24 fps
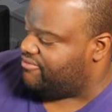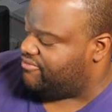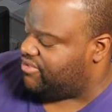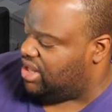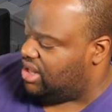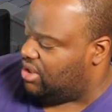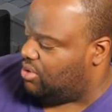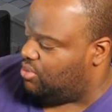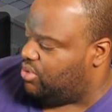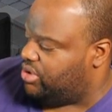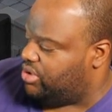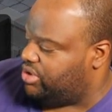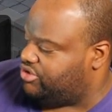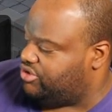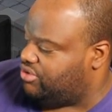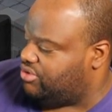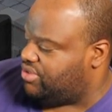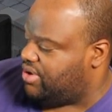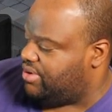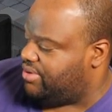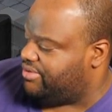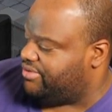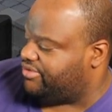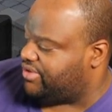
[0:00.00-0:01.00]
Fallout 1,
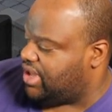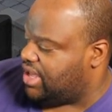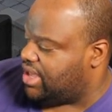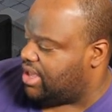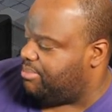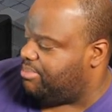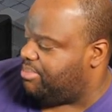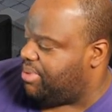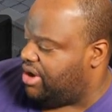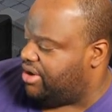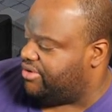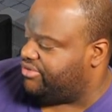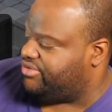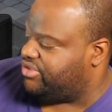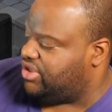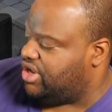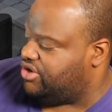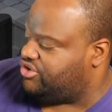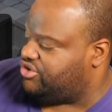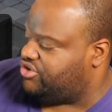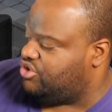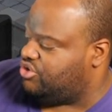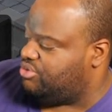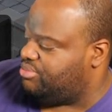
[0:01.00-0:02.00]
2, there were psychic powers
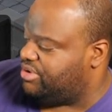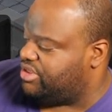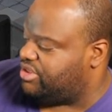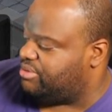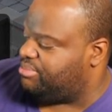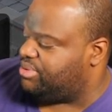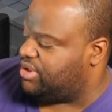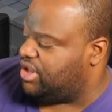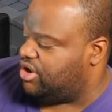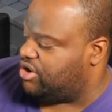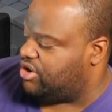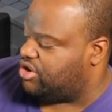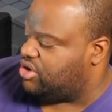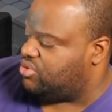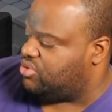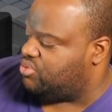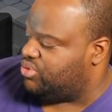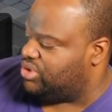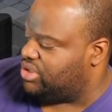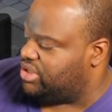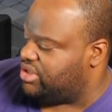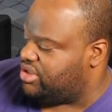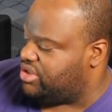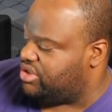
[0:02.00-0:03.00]
there too, but the player
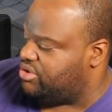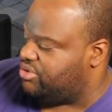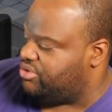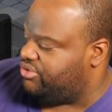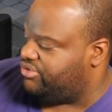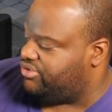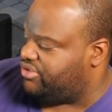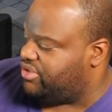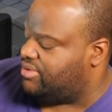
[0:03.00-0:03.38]
couldn't really use